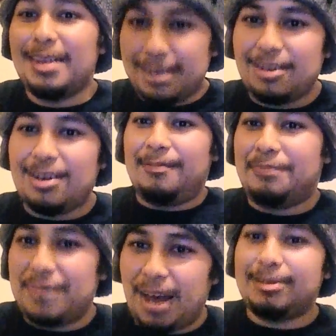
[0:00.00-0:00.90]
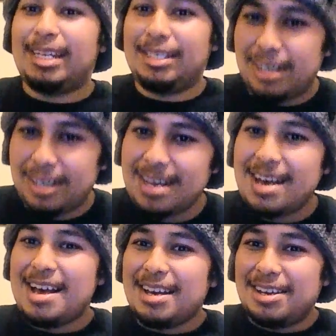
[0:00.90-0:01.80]
I would say,
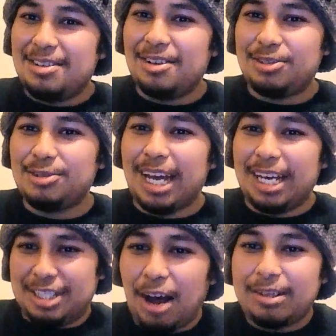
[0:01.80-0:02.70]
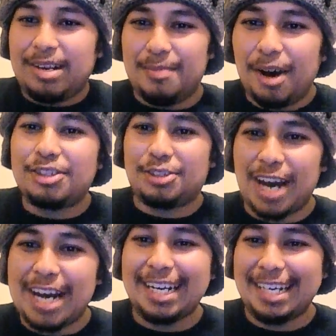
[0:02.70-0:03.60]
doing that Shaolin monk
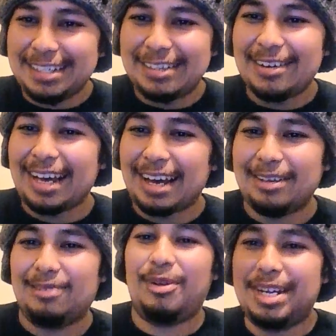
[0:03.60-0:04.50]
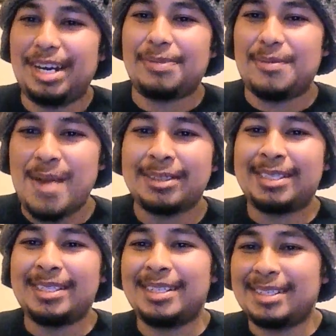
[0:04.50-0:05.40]
training, like running up the
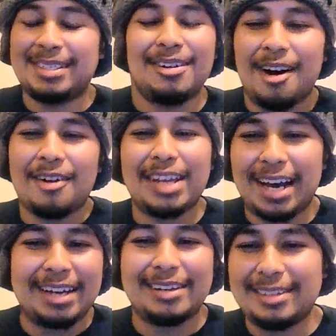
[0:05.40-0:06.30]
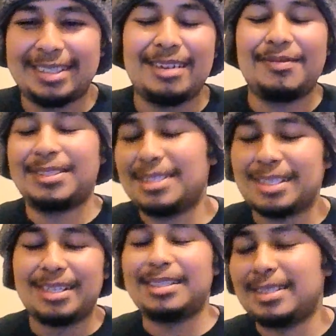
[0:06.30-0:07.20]
mountains, all that kind of good stuff. It's
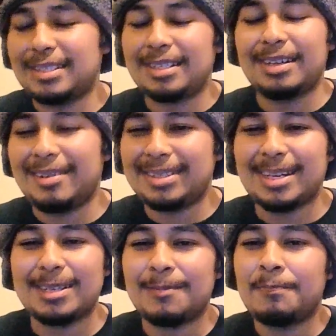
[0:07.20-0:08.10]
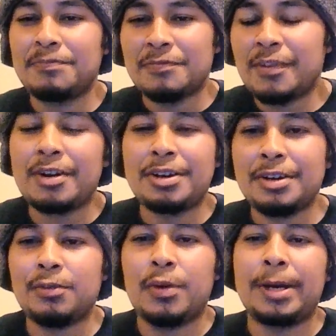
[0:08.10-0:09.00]
just hilarious, guys. Very
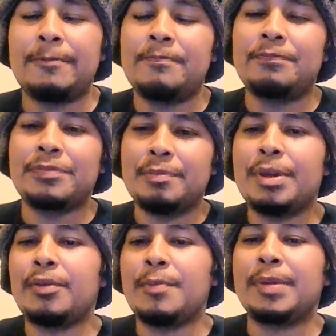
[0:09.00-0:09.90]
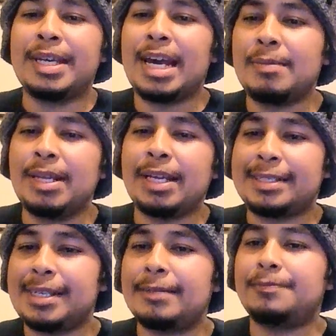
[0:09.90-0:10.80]
good way. By the way, but the anime, like I
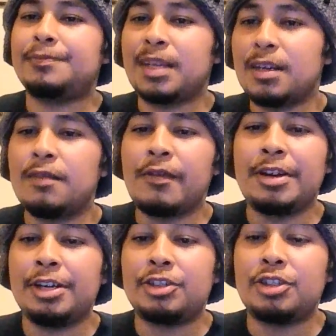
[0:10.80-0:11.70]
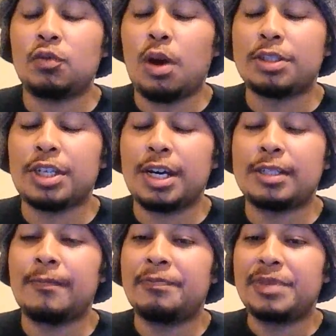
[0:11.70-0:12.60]
said, very interesting to watch,
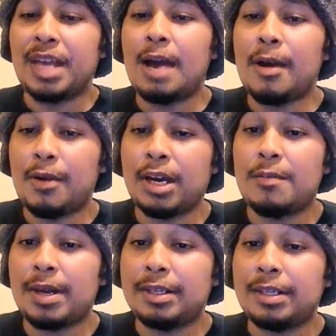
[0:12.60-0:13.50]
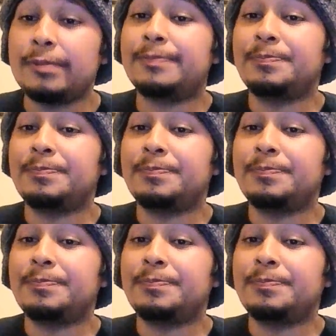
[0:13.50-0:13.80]
guys. I might recommend it.